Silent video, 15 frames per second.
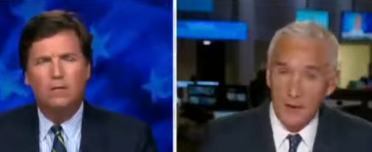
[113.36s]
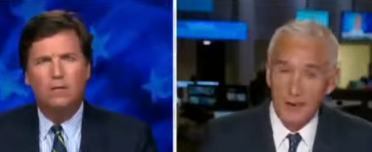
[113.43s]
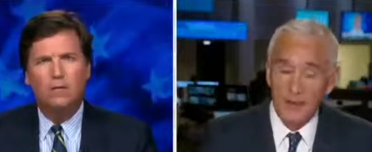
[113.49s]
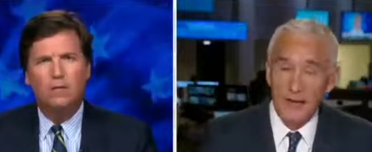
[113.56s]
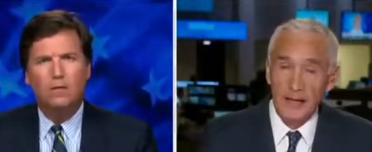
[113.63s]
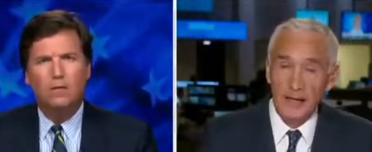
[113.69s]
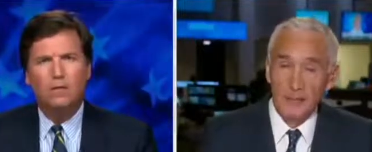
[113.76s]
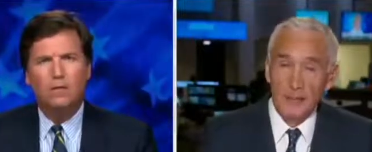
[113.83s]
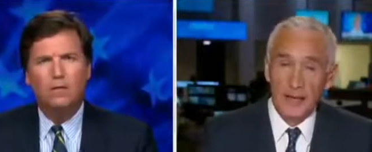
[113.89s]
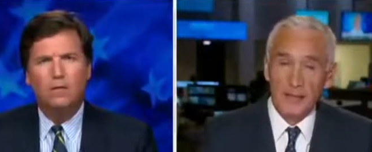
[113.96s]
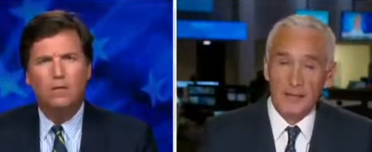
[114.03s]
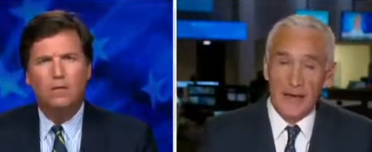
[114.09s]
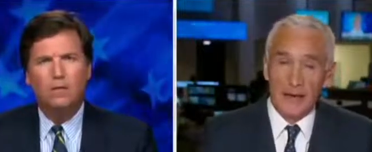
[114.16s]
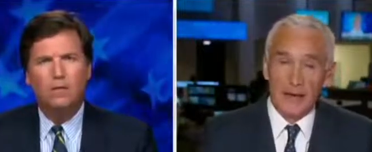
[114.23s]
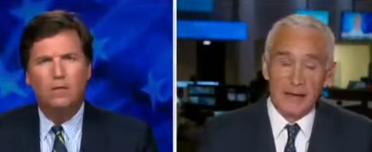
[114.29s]
Speaker 1: and they can
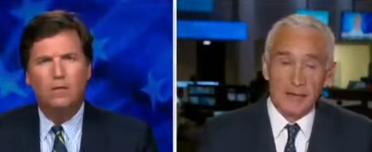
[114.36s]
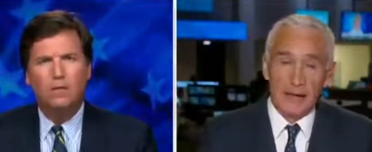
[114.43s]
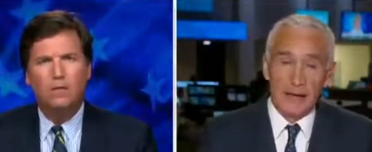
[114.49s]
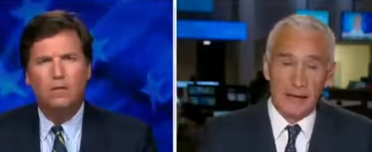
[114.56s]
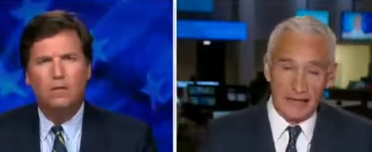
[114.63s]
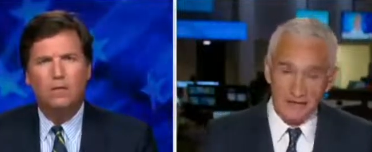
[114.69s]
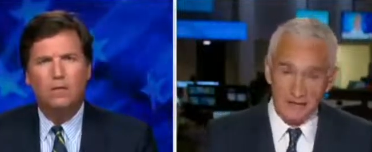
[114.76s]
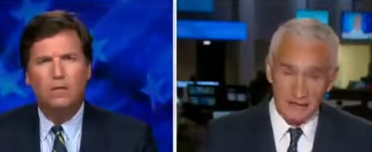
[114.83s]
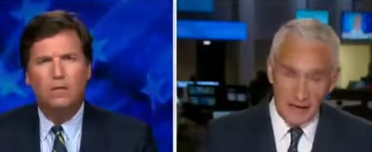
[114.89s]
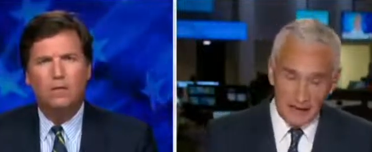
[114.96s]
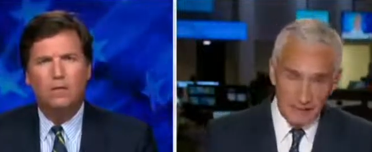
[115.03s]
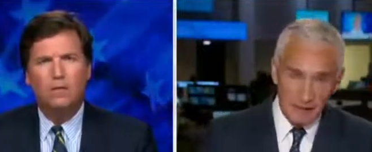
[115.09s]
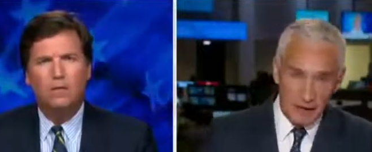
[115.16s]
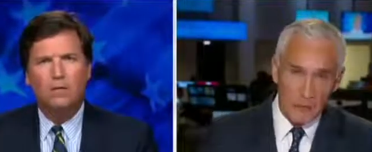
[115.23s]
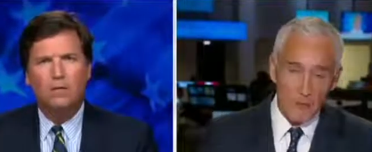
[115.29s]
make that
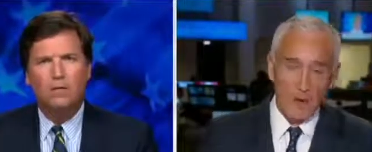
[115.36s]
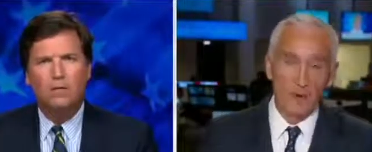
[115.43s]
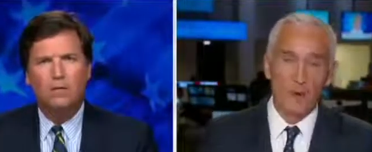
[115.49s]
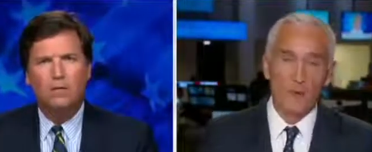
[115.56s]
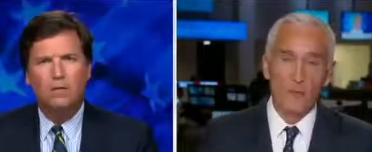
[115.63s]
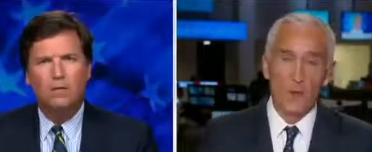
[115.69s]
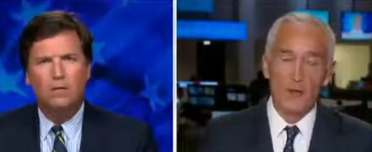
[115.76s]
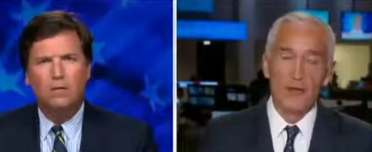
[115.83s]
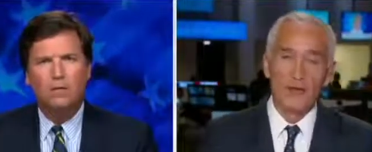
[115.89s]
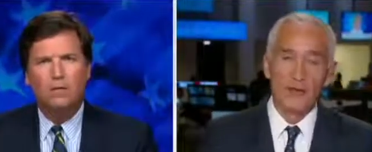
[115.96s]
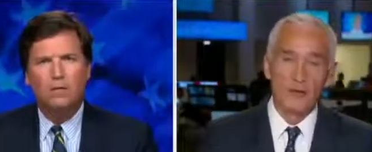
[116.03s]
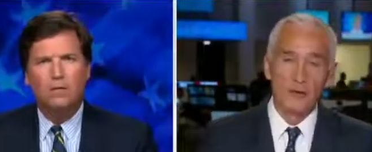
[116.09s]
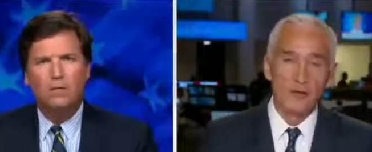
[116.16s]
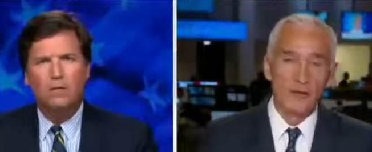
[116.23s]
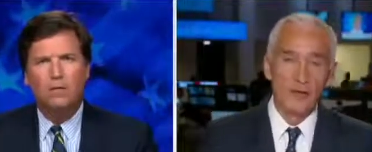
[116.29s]
exact amount of money
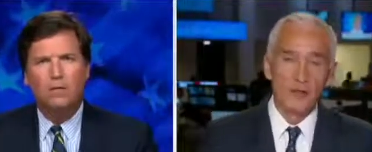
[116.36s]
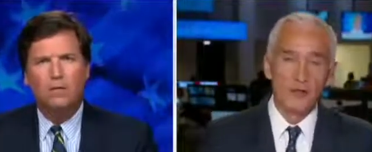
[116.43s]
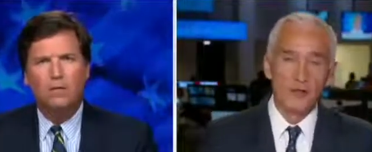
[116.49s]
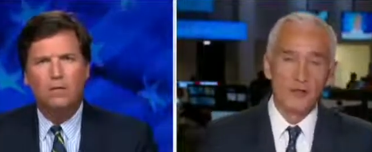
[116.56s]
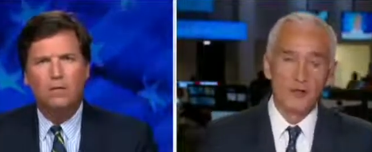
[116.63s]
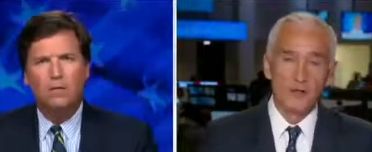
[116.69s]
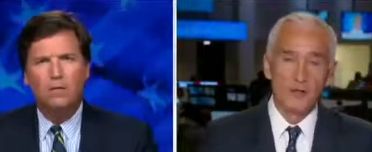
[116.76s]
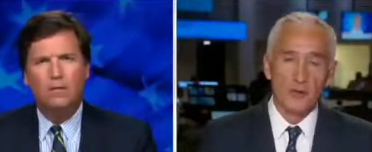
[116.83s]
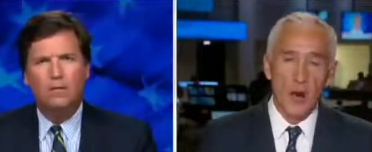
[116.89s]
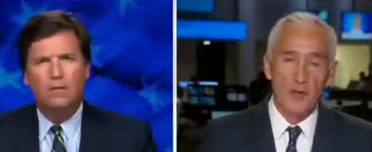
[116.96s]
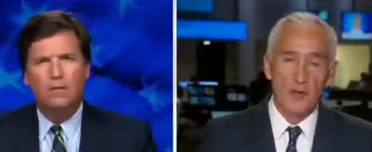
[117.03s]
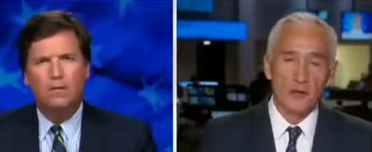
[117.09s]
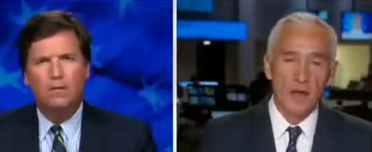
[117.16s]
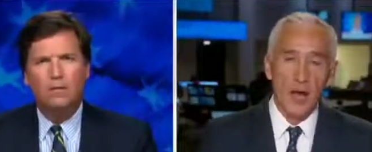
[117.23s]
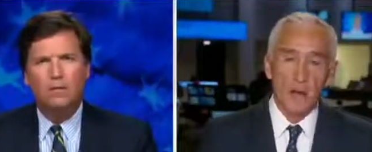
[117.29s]
here in just a few
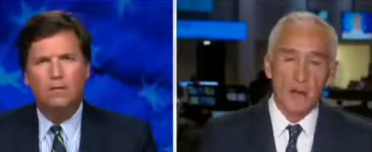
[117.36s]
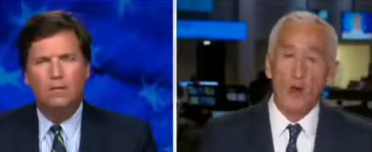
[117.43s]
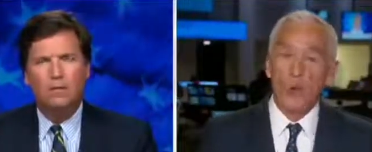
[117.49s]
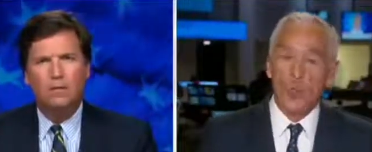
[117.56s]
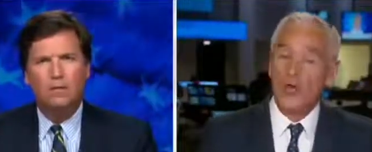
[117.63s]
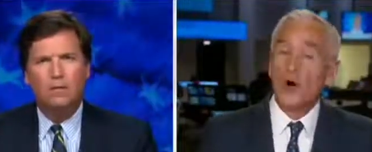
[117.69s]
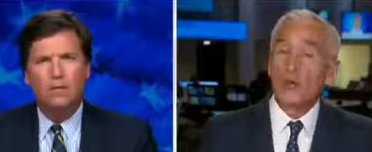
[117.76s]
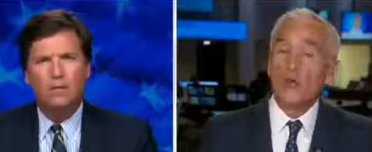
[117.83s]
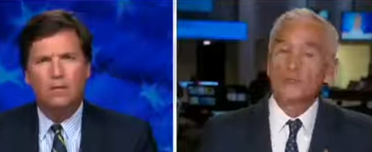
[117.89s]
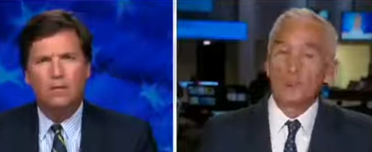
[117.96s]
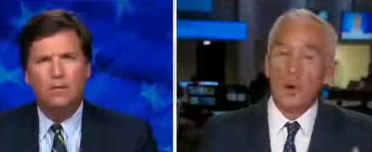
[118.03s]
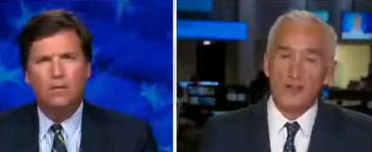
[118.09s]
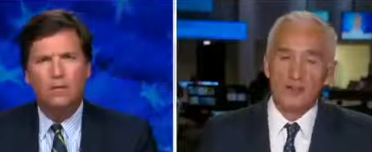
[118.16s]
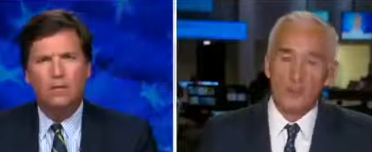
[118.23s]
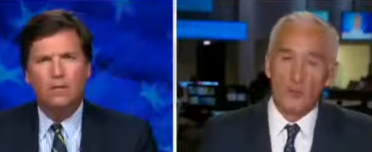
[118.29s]
hours. But we are
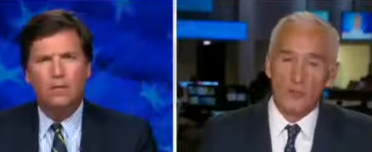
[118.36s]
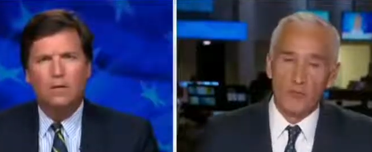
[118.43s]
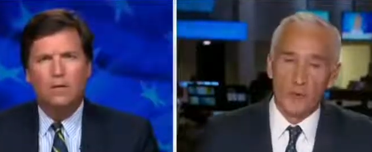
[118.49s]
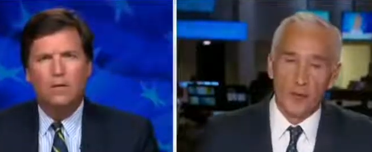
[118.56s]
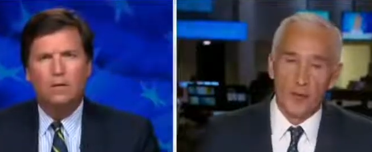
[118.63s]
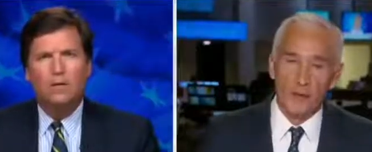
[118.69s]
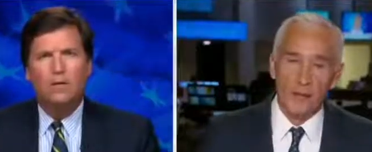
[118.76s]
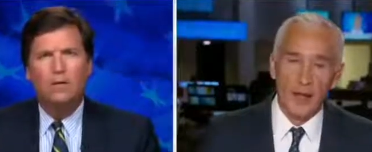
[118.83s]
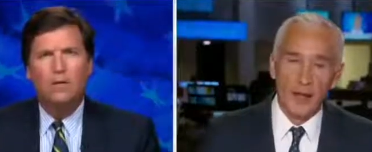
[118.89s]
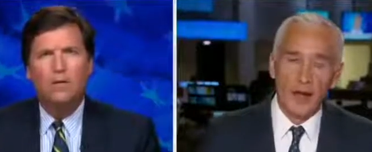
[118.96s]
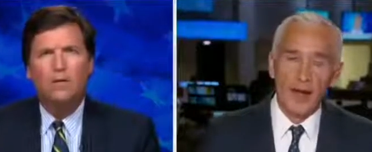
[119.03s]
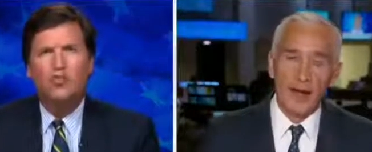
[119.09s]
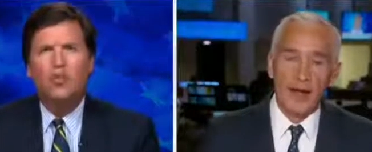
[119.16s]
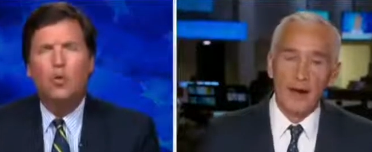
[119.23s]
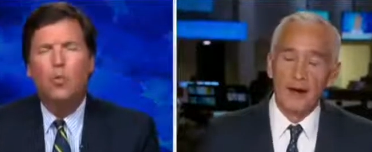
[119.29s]
responsible for them.
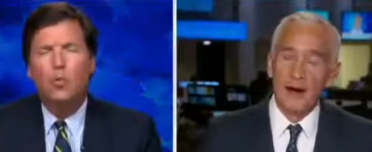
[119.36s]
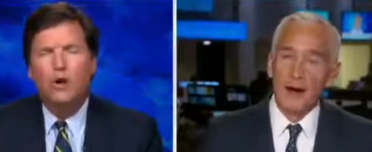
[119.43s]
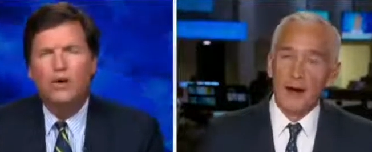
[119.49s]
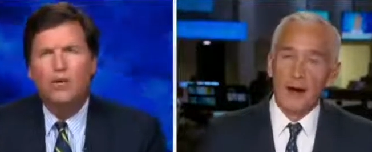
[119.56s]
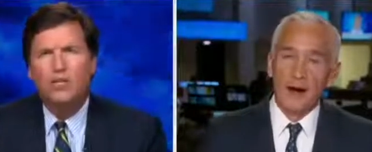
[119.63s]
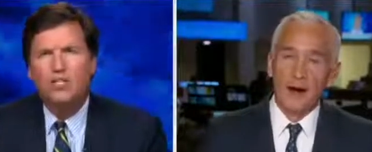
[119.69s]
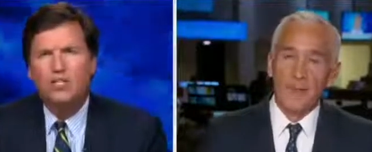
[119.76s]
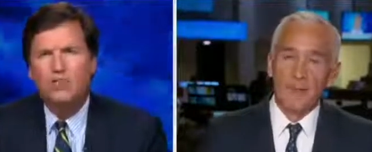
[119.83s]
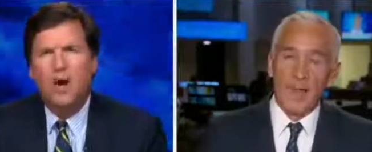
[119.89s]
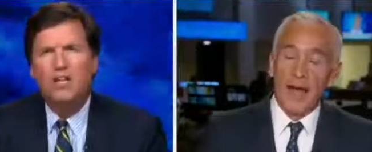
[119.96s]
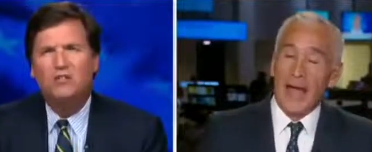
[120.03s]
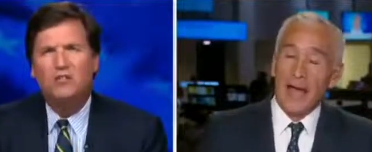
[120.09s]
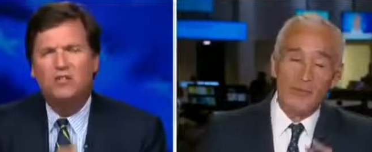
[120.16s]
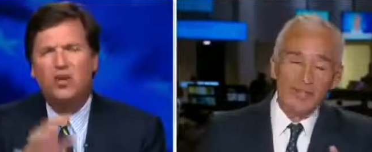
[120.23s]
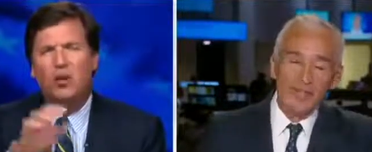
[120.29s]
And so then, we're um,
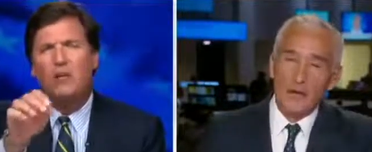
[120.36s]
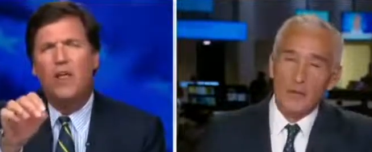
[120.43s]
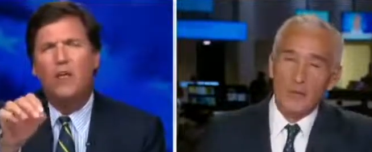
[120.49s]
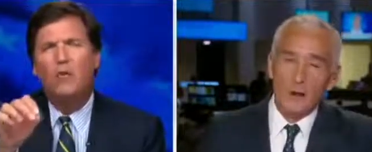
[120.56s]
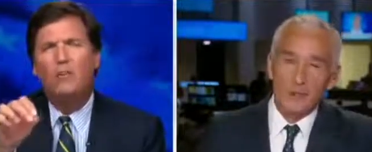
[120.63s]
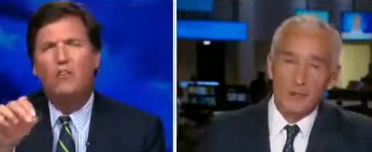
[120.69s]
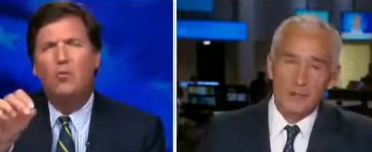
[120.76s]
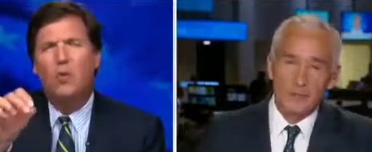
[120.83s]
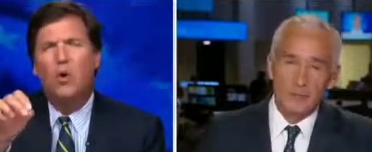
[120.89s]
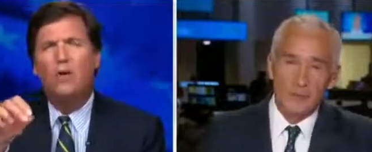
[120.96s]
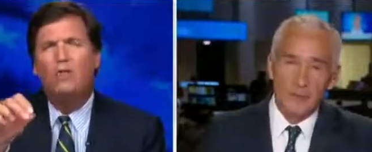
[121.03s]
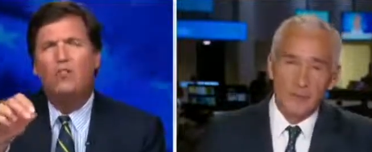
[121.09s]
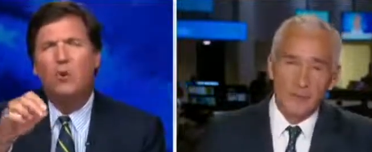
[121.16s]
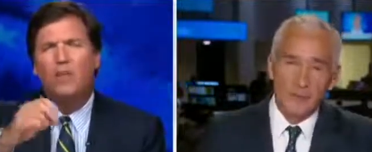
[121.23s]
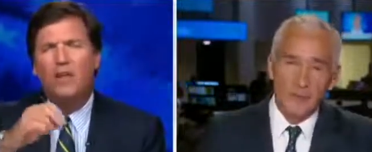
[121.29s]
responsible. Um, so in other words,
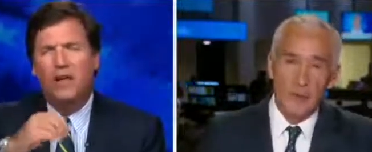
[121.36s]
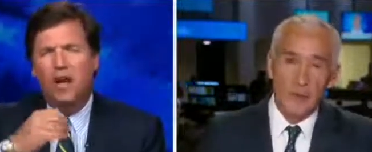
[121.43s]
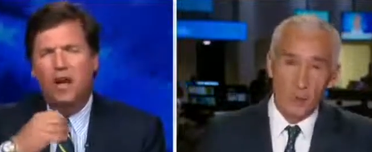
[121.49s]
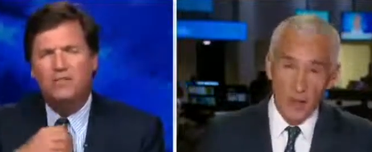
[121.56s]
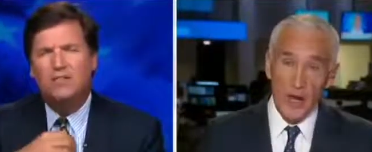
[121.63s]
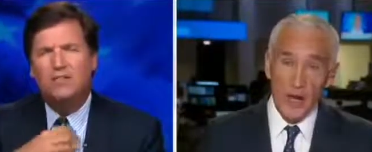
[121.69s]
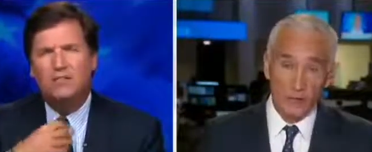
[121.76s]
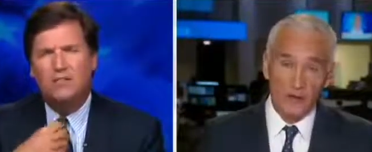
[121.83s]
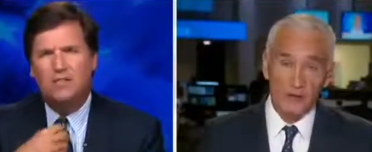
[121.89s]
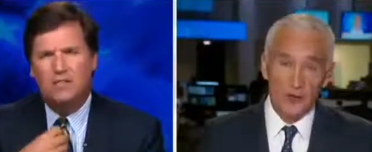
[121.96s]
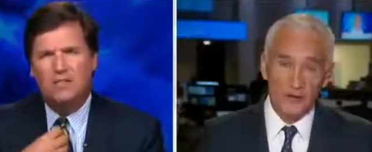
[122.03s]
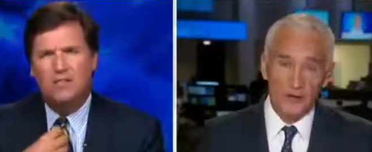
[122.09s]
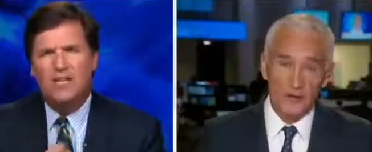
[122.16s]
so because this is a